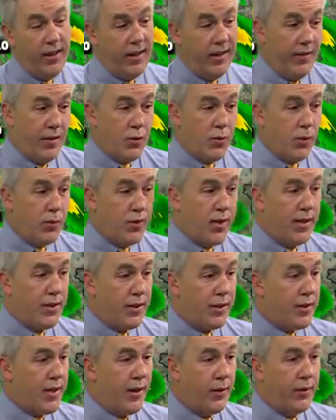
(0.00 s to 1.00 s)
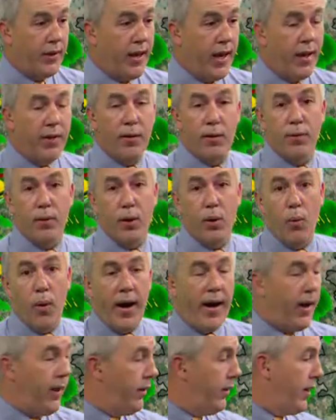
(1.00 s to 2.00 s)
This rotation's held together for a
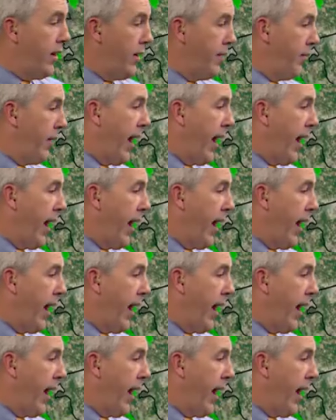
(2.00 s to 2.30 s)
while.